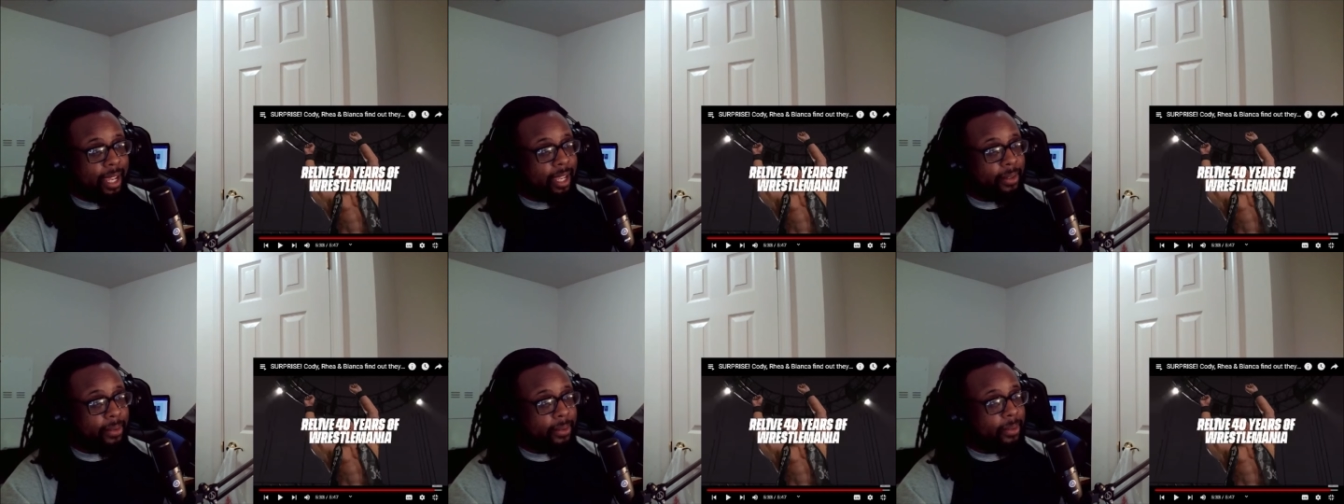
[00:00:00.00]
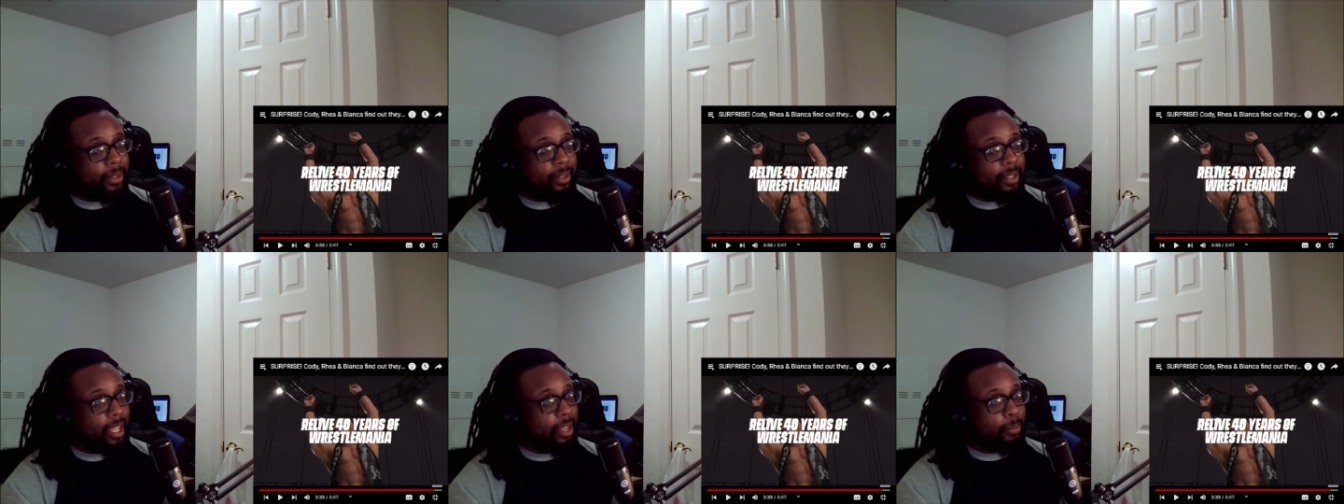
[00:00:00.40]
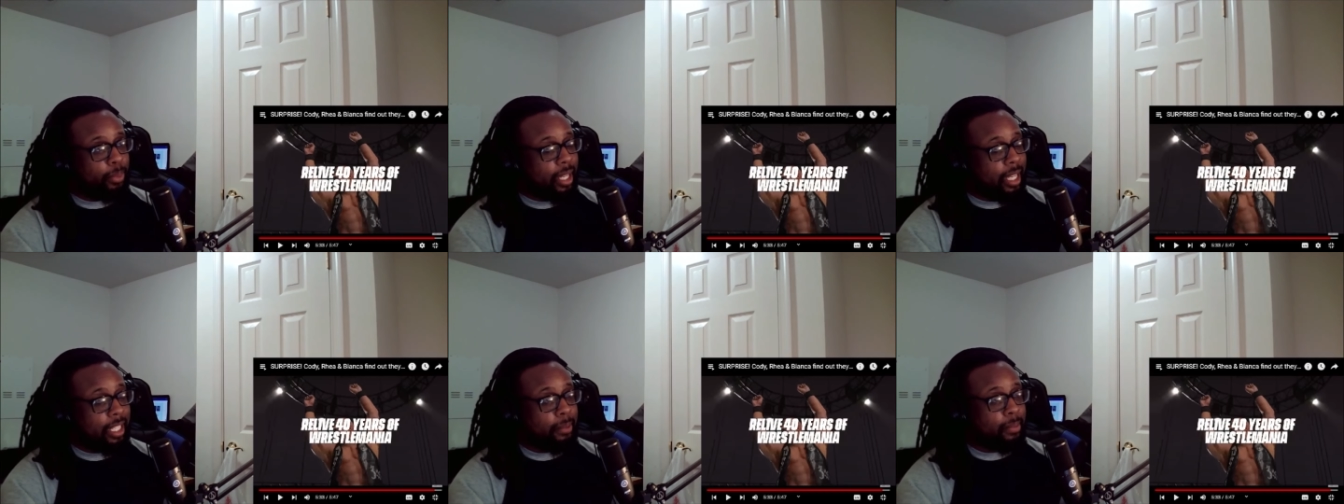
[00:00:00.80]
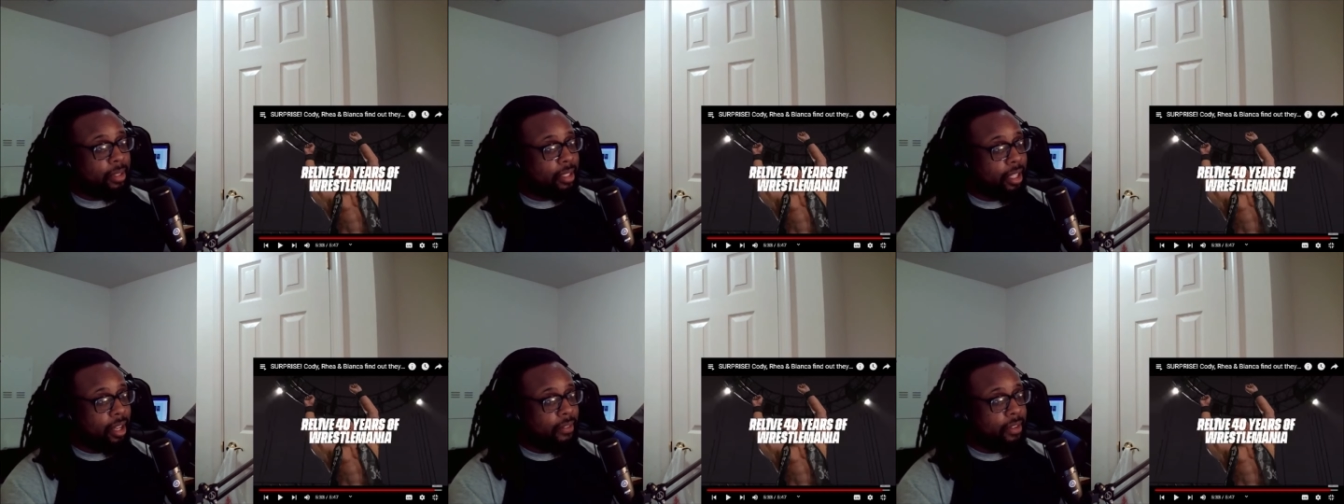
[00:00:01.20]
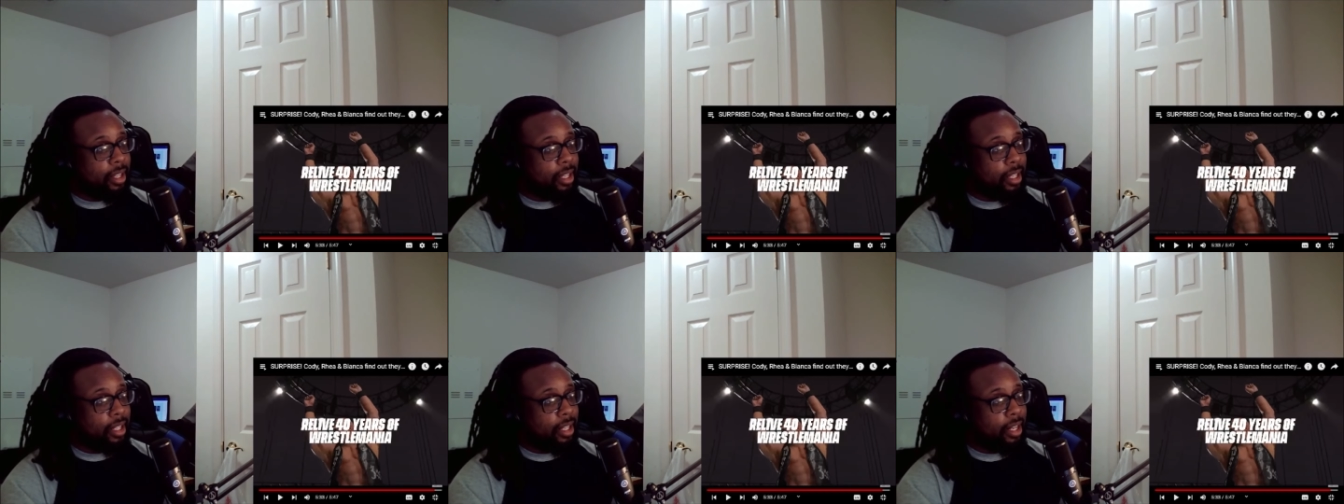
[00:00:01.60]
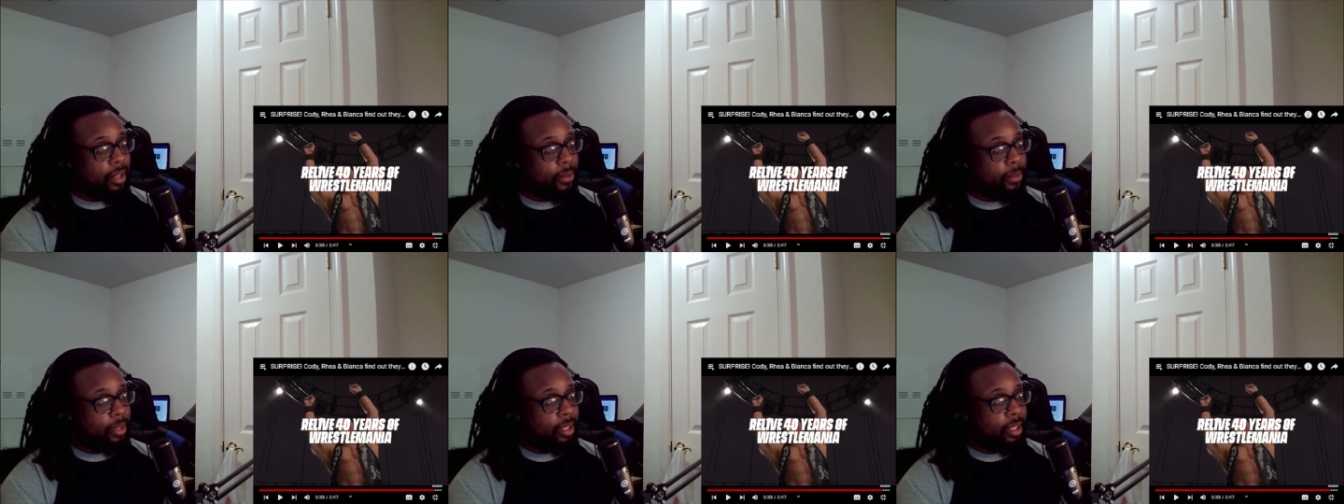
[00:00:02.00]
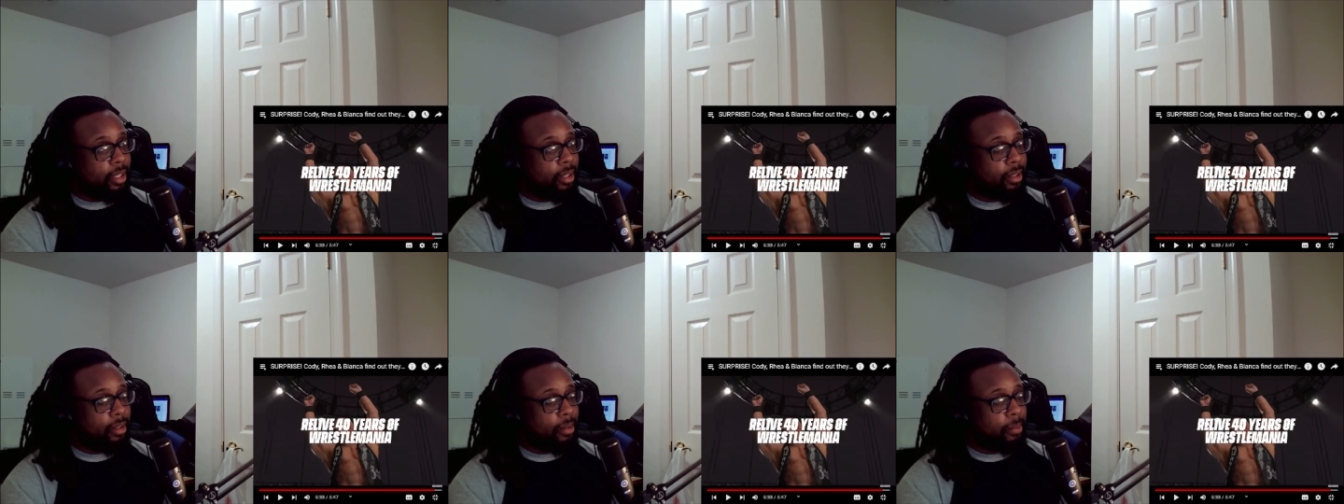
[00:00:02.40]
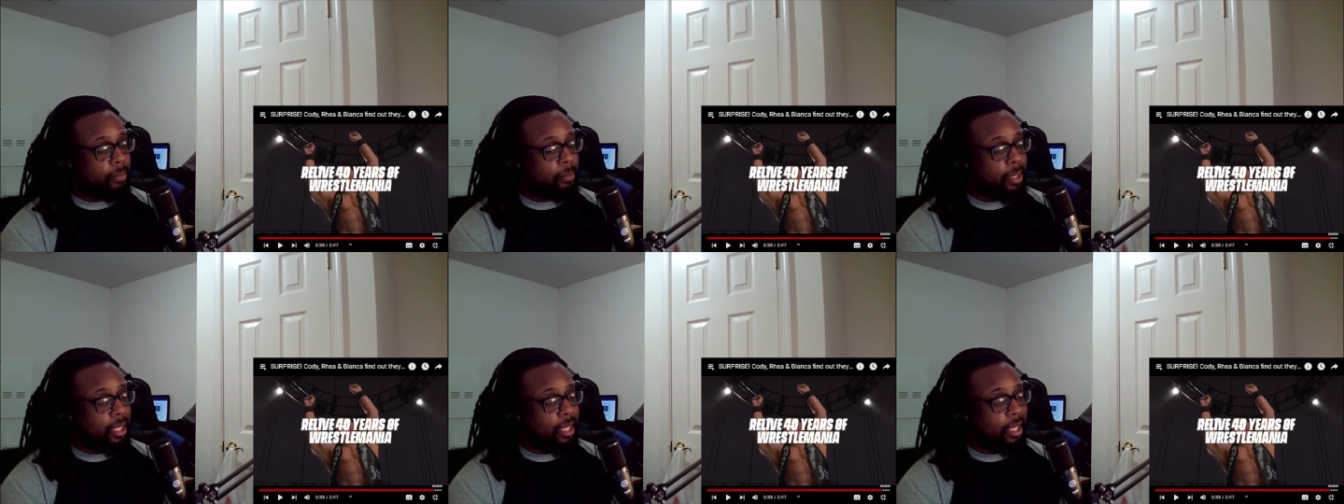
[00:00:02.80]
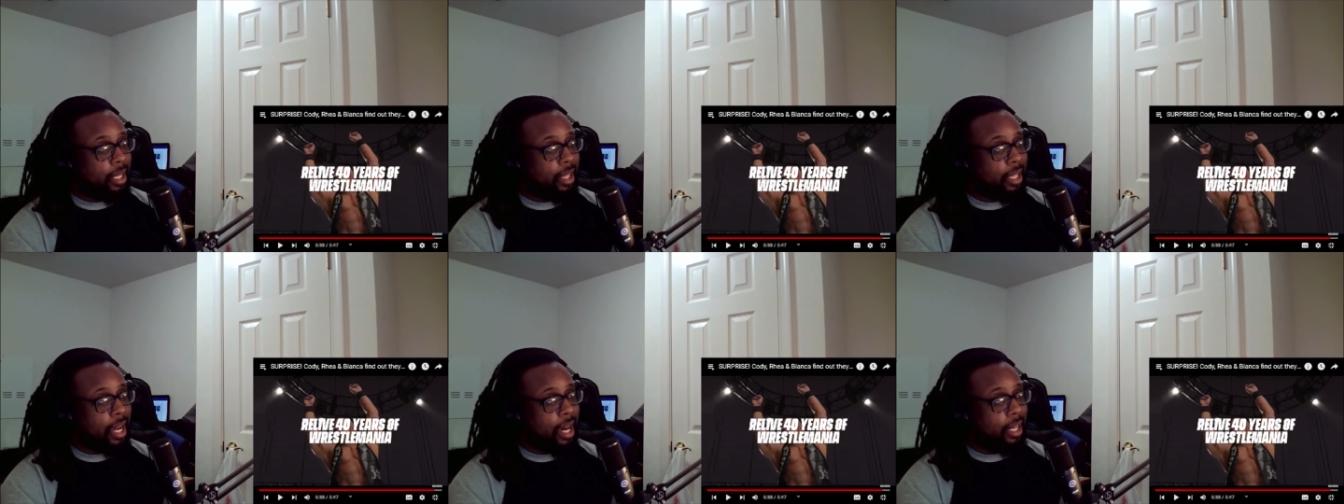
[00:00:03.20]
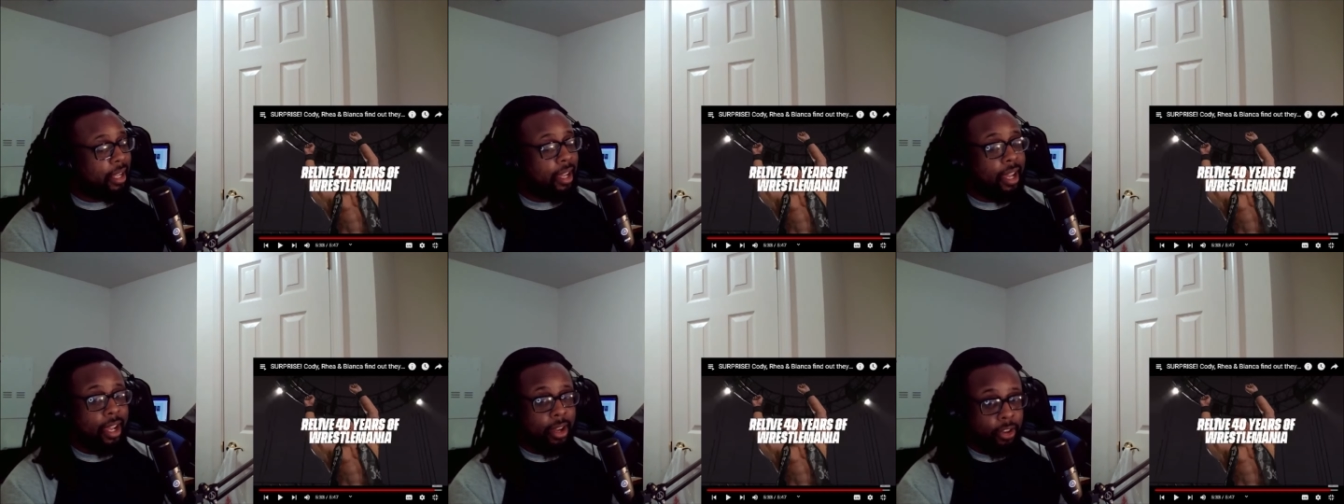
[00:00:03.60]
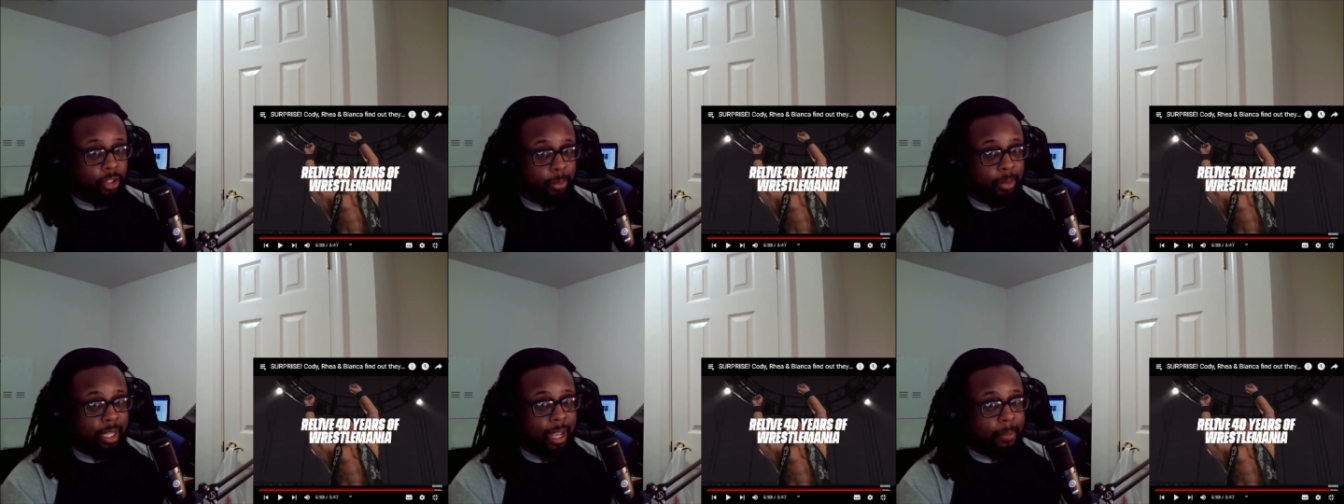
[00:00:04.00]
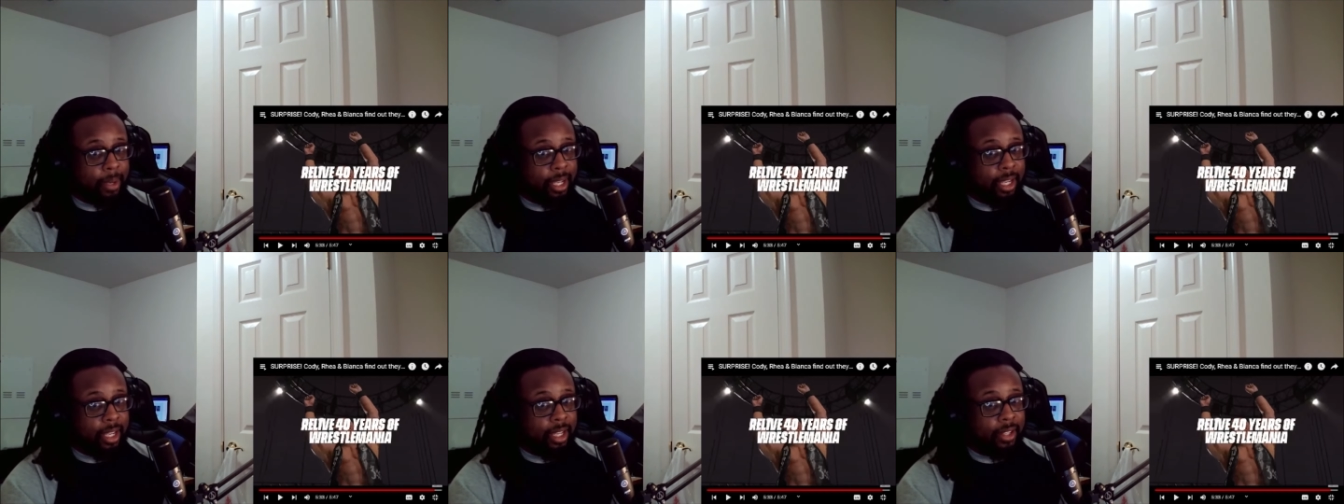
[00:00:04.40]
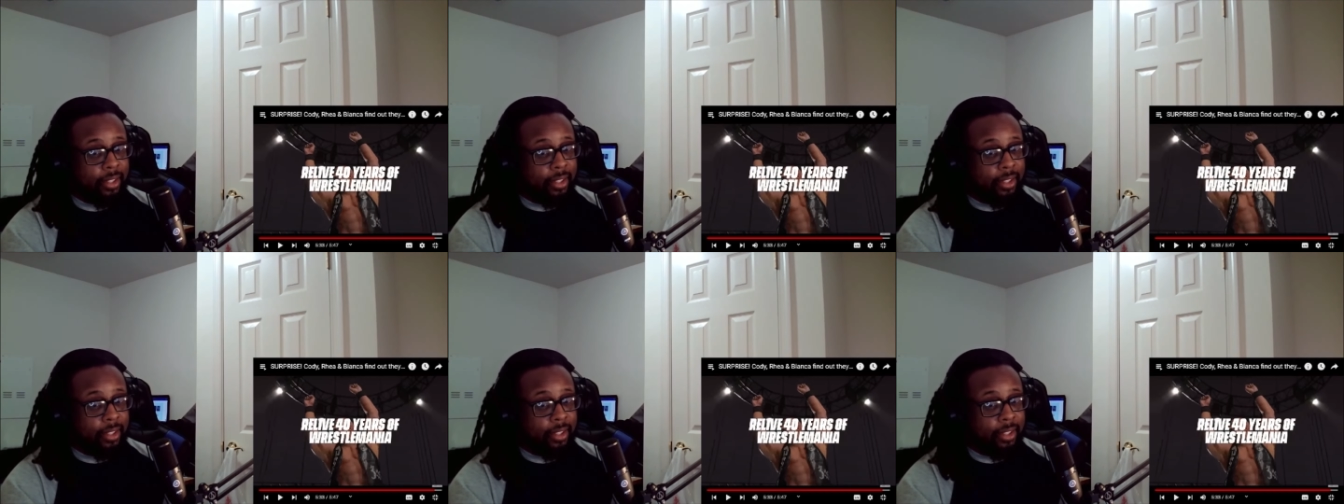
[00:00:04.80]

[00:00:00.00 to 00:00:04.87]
they play themselves and they're gonna be a lot of hell to play. I mean